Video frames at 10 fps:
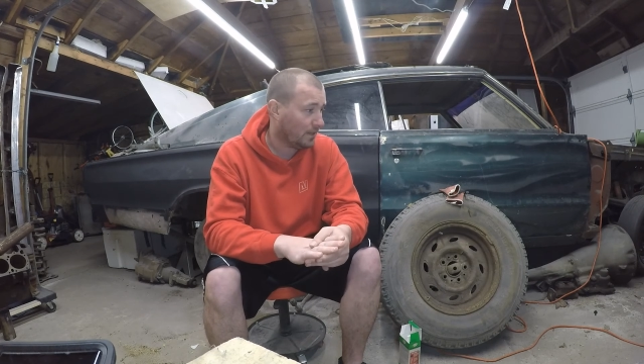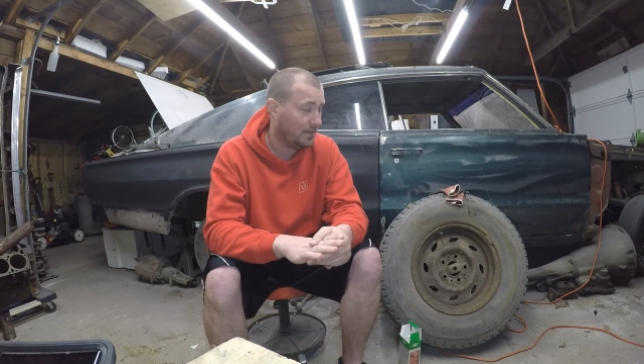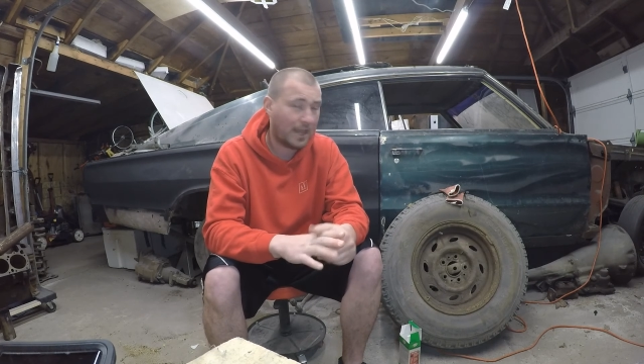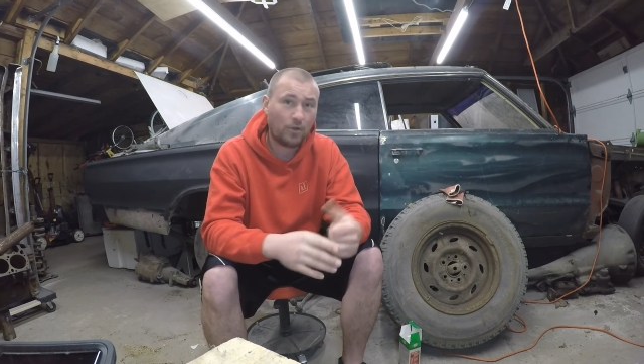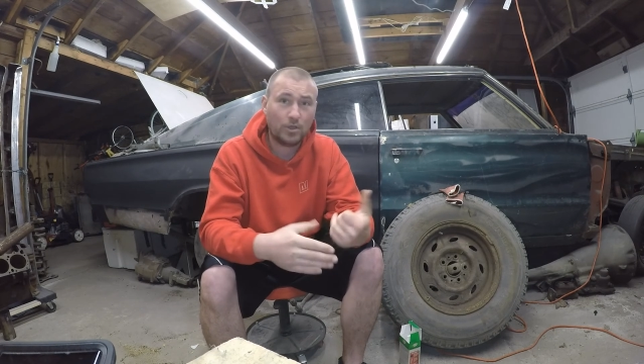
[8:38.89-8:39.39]

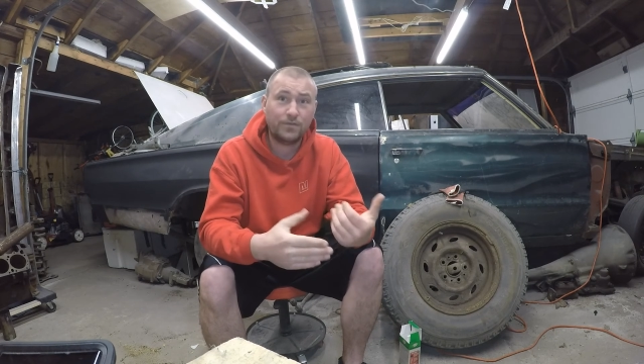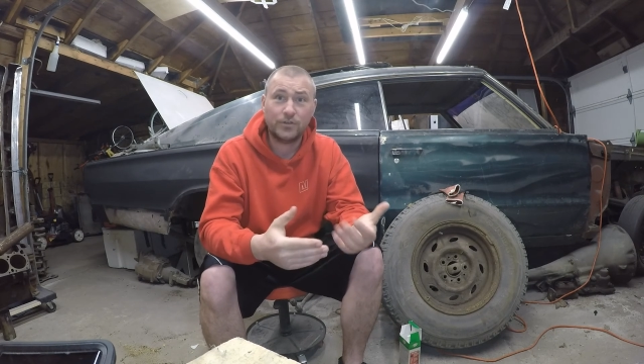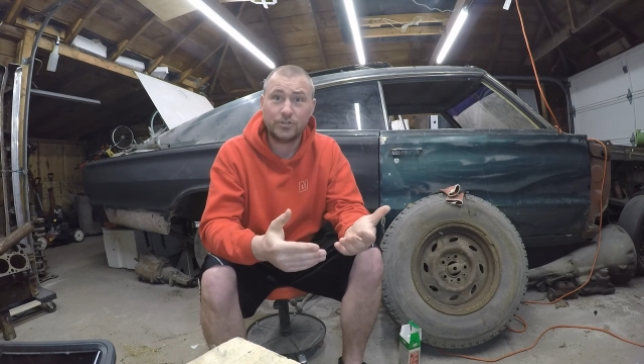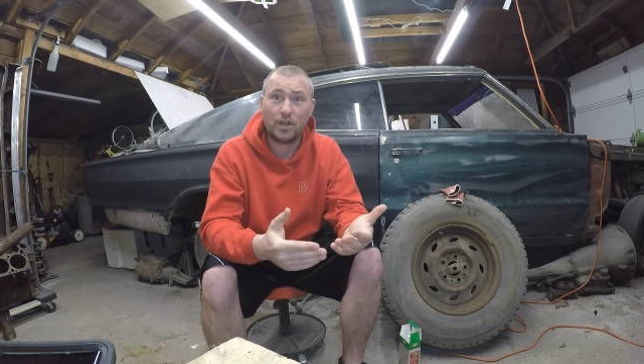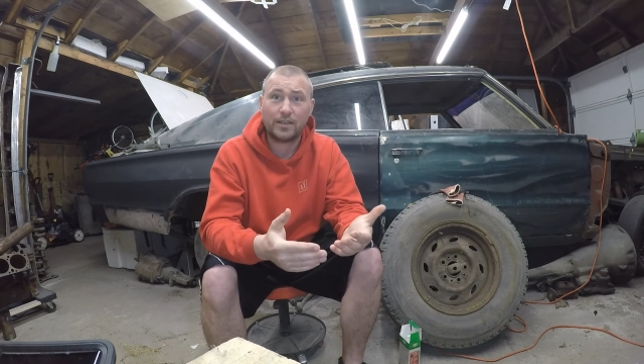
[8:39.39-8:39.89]
Now, if you're
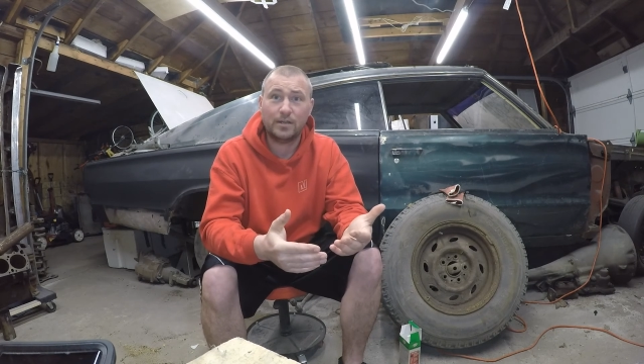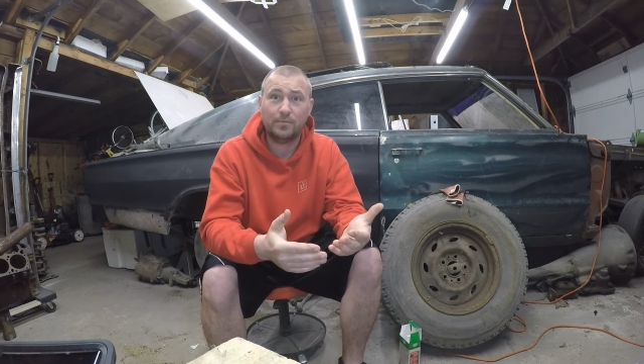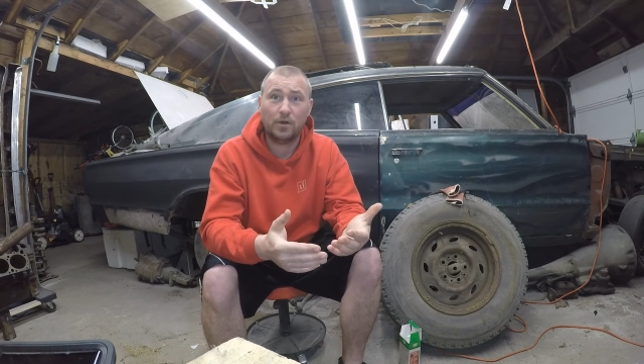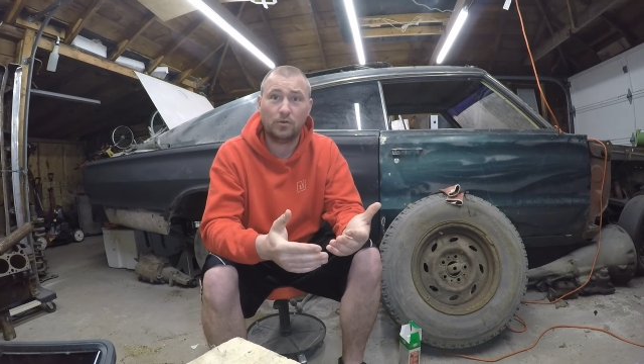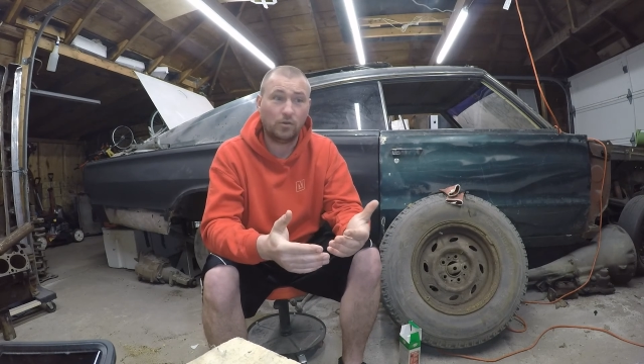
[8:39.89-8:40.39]
talking
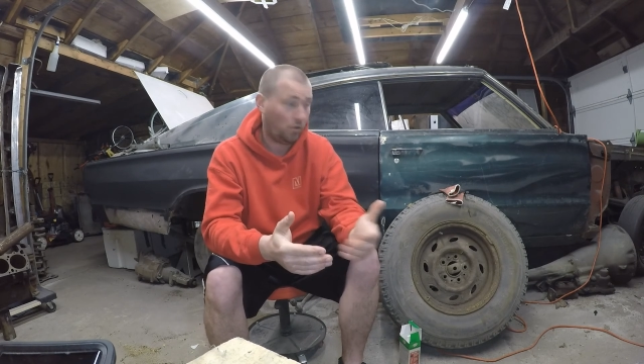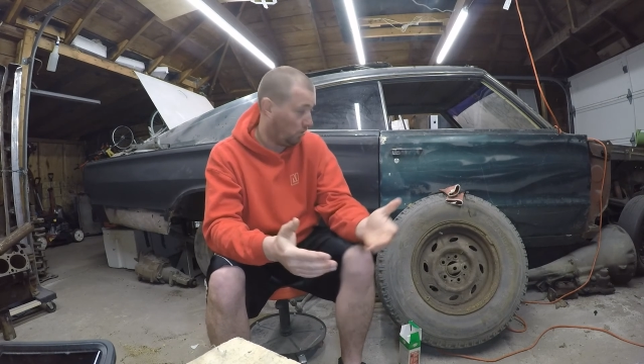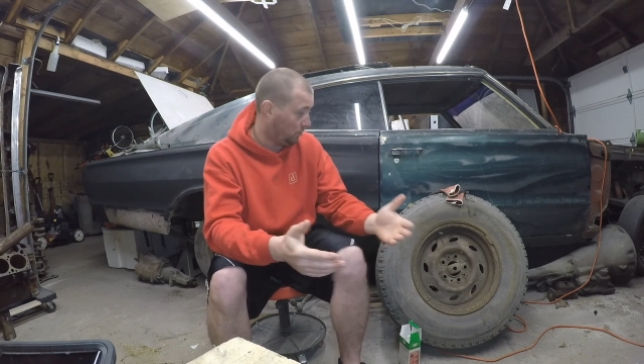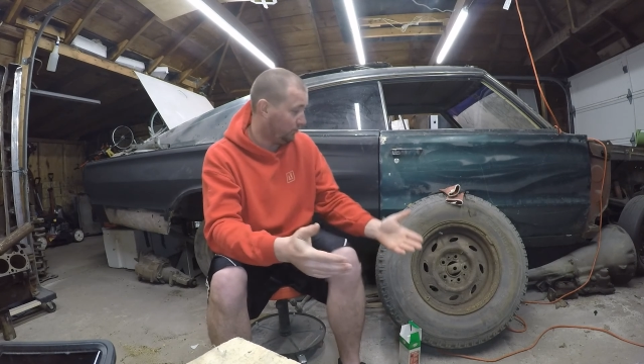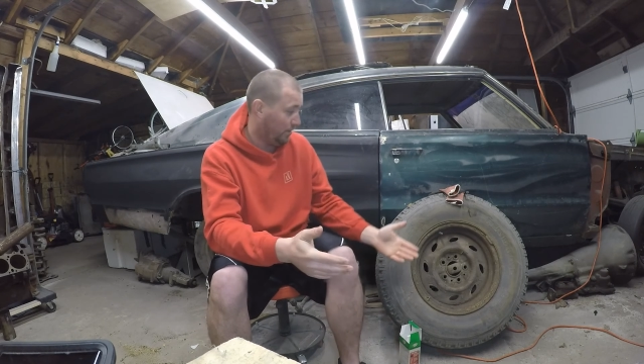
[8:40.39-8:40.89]
about
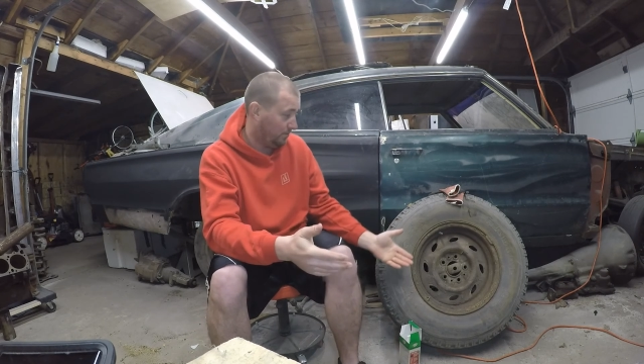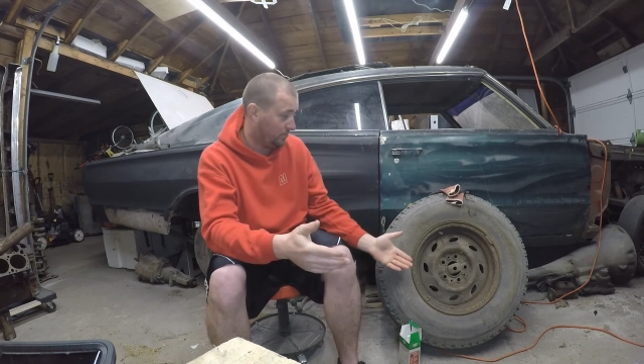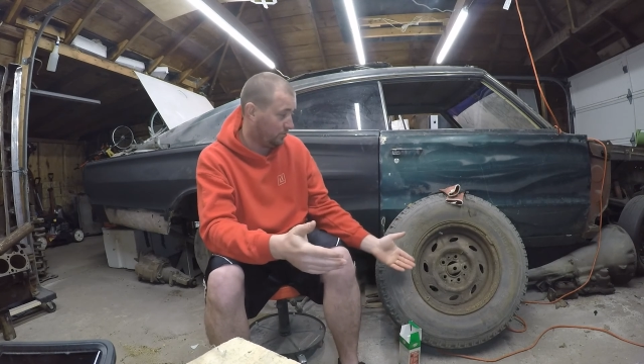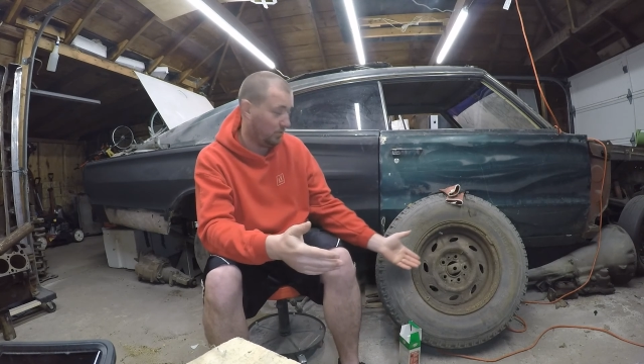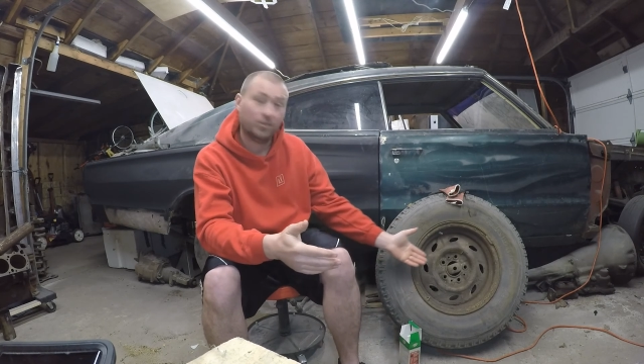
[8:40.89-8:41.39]
old
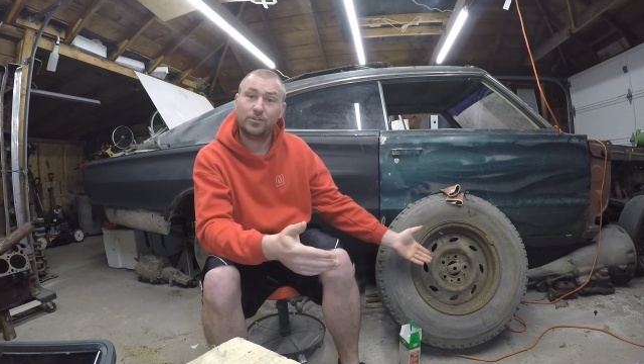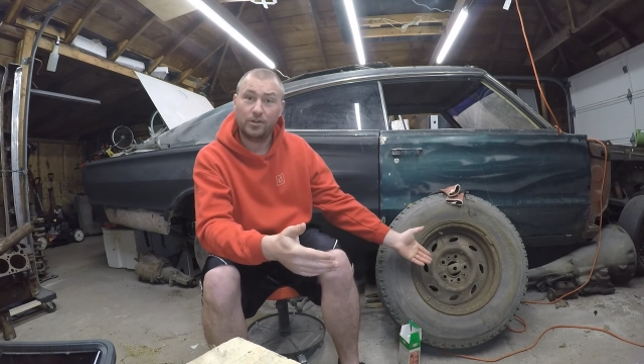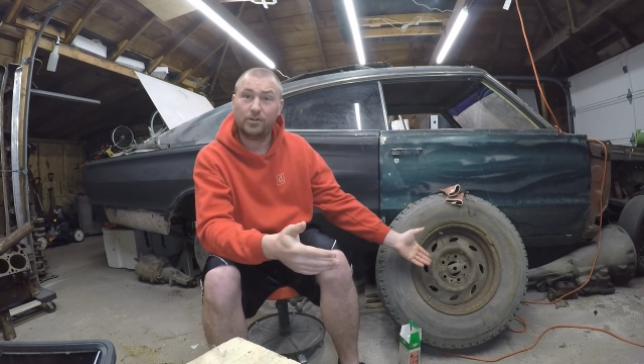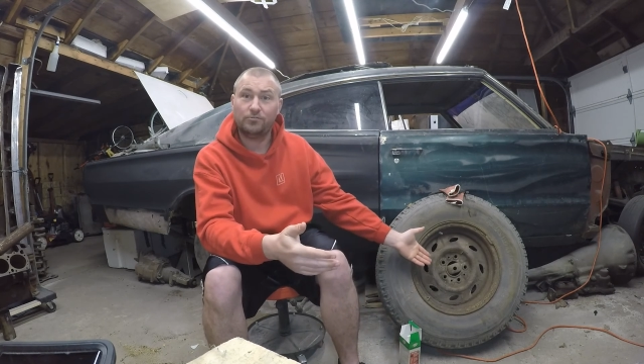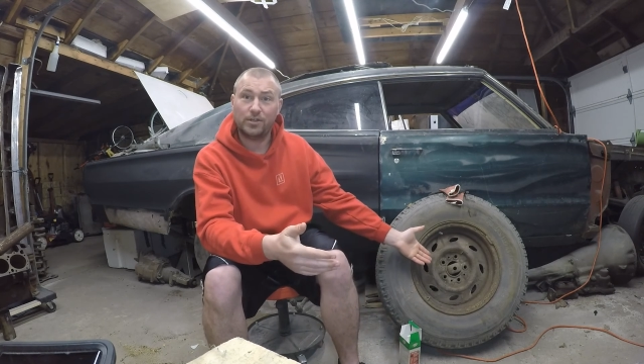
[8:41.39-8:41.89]
rims where
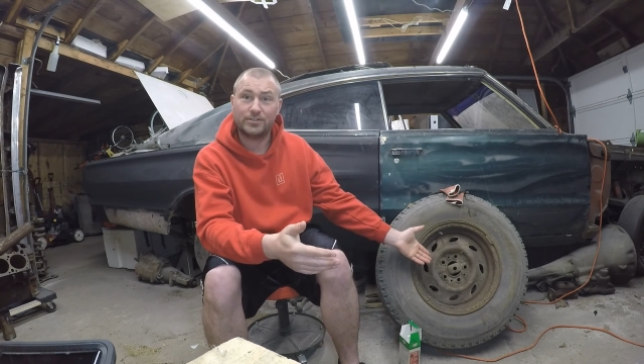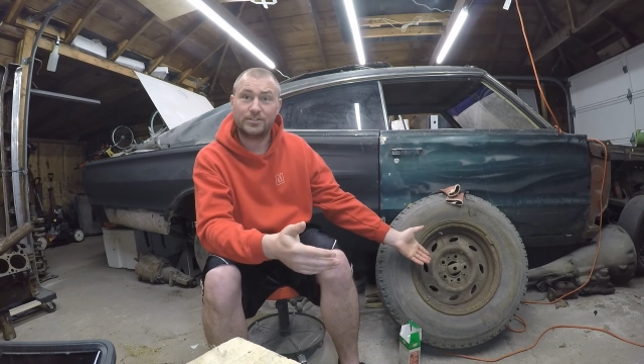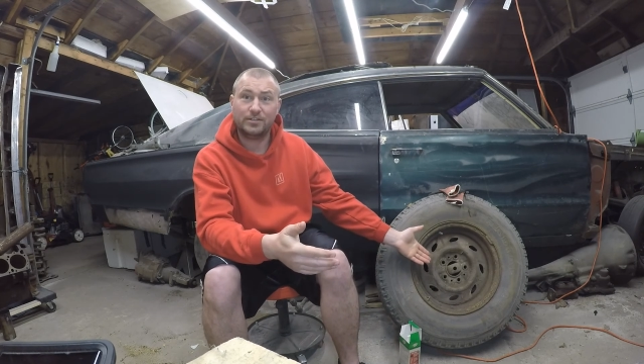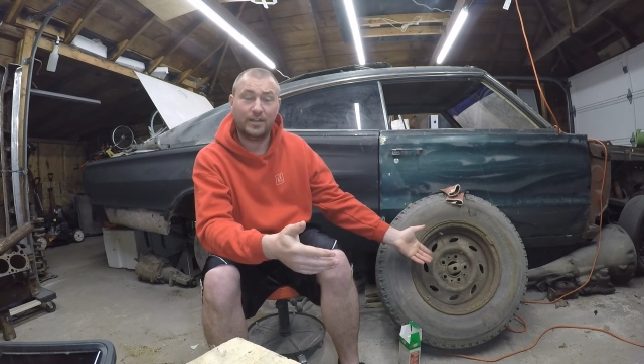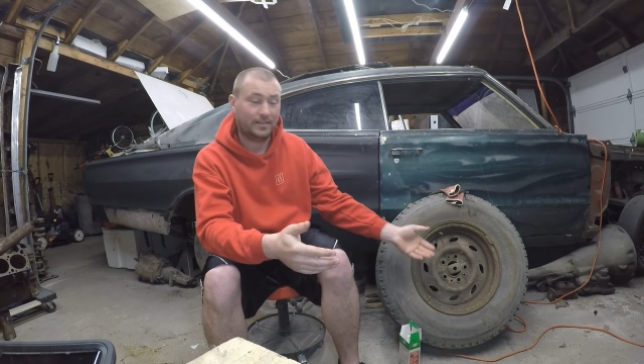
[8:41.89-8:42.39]
they're
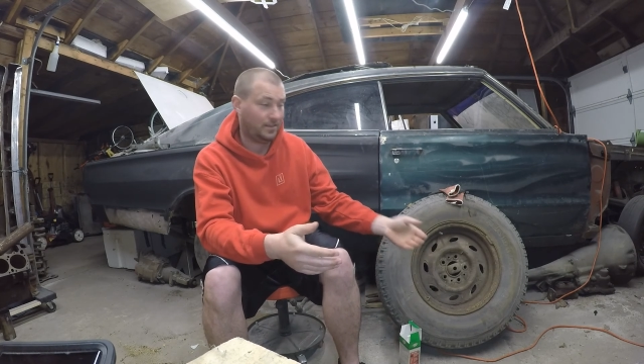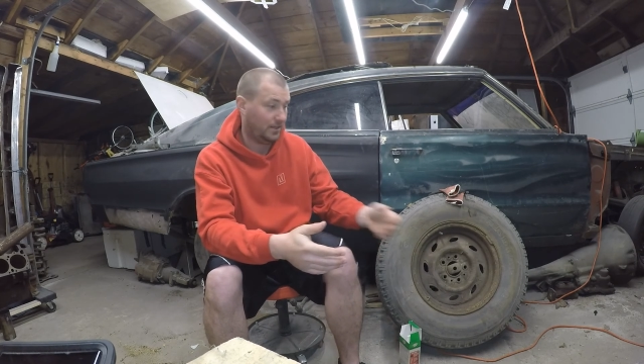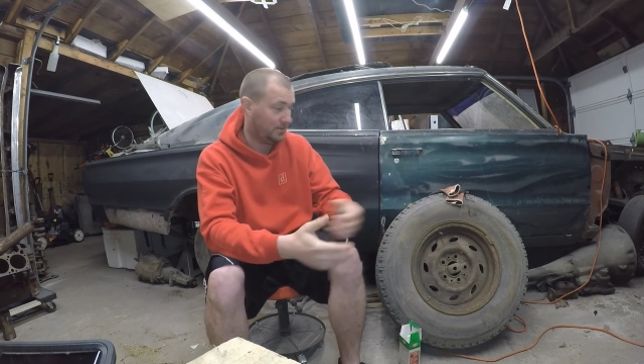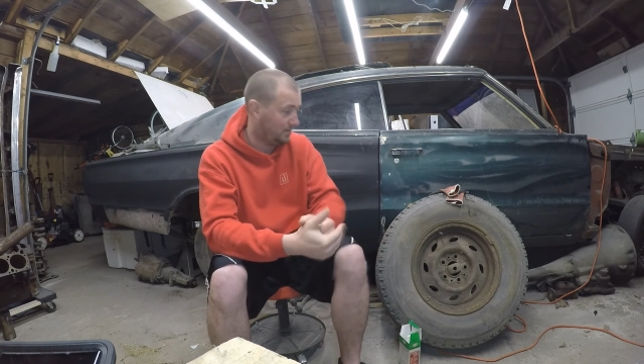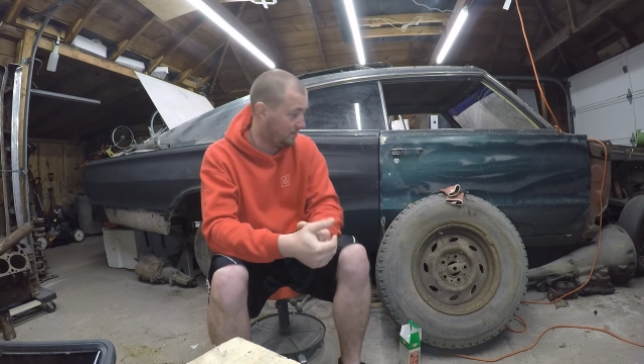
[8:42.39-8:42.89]
rusty like
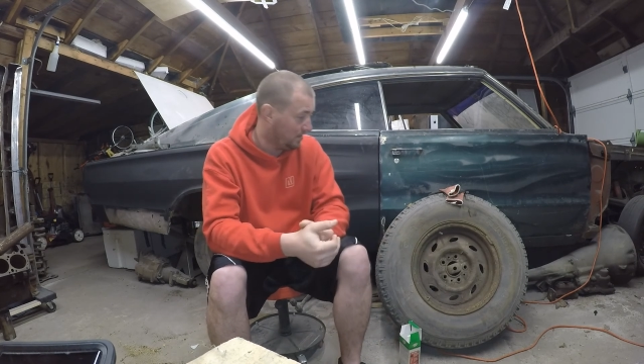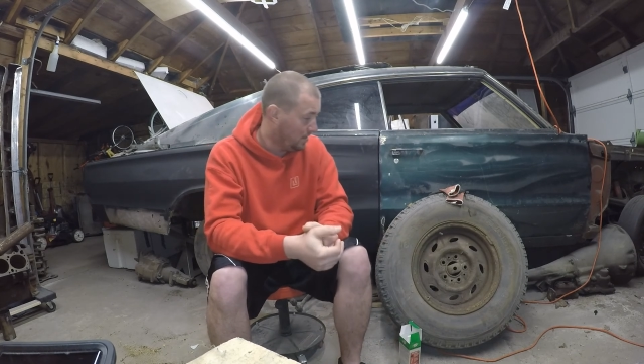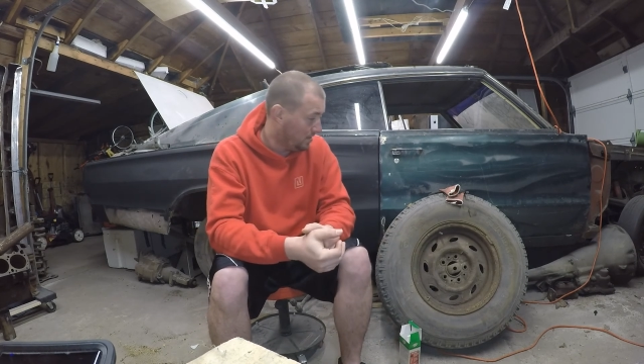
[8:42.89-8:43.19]
this,